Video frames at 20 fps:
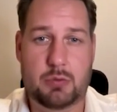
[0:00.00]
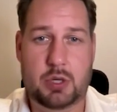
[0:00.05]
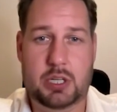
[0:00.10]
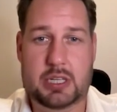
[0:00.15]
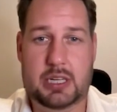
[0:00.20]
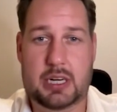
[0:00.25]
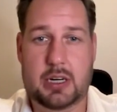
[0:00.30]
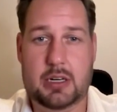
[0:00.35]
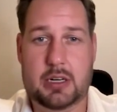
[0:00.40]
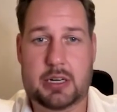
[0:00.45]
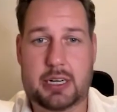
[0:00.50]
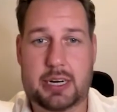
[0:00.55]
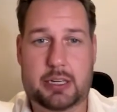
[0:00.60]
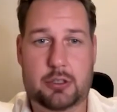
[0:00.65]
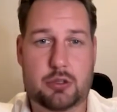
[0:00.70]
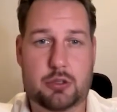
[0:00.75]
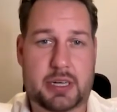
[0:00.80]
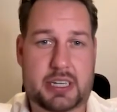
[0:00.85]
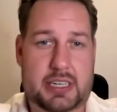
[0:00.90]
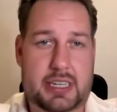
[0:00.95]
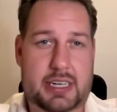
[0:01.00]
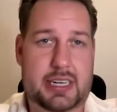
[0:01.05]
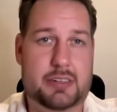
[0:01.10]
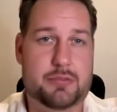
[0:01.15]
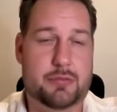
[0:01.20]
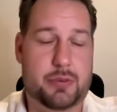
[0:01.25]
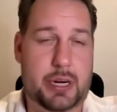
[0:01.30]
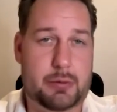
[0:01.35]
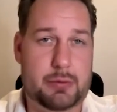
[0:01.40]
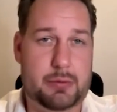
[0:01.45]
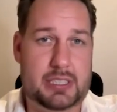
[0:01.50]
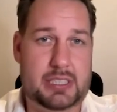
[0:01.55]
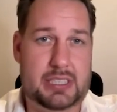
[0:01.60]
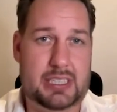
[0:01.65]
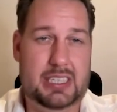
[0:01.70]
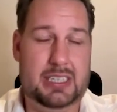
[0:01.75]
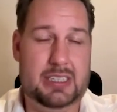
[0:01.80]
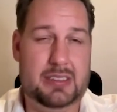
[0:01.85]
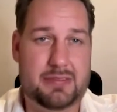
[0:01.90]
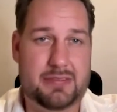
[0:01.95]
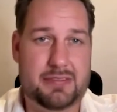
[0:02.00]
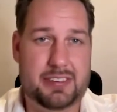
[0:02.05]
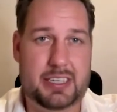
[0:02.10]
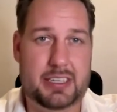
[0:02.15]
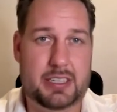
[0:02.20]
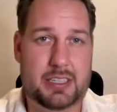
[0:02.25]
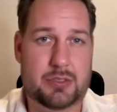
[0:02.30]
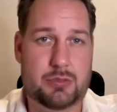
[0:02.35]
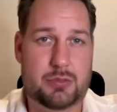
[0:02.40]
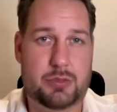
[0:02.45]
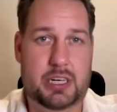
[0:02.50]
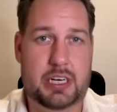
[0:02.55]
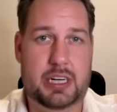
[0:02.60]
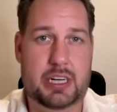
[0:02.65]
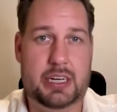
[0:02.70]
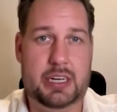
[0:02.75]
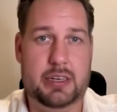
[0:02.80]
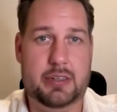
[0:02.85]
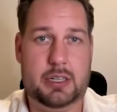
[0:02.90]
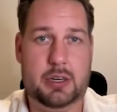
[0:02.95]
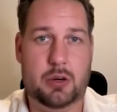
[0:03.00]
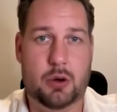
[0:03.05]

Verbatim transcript: What are electromagnetic frequency and fields really